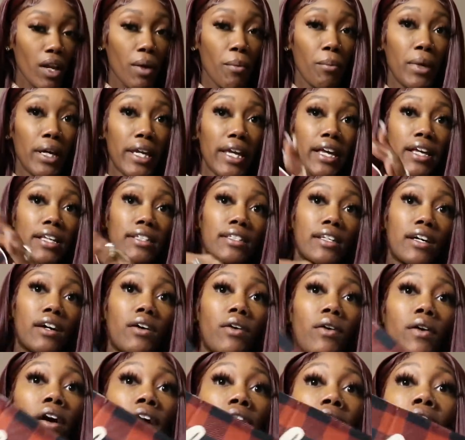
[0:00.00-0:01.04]
But yeah,
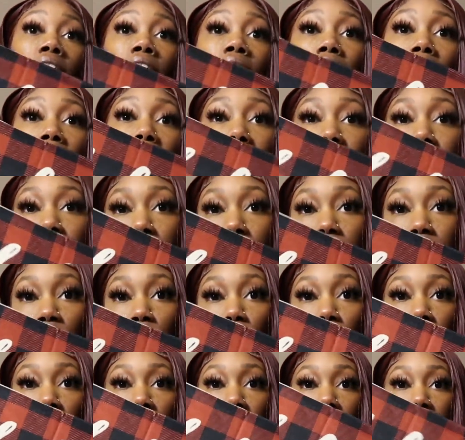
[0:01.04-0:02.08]
so got this
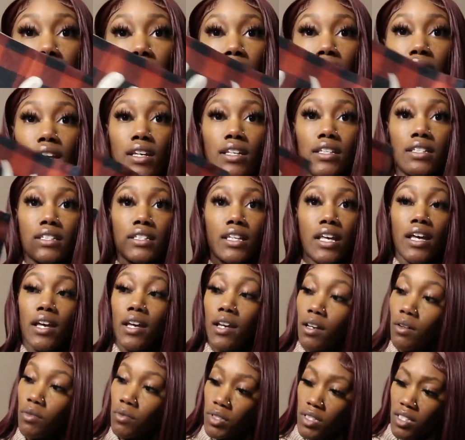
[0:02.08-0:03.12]
one. It says,
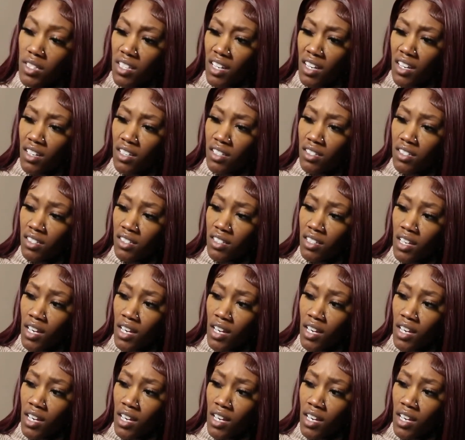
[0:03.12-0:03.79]
what does it say?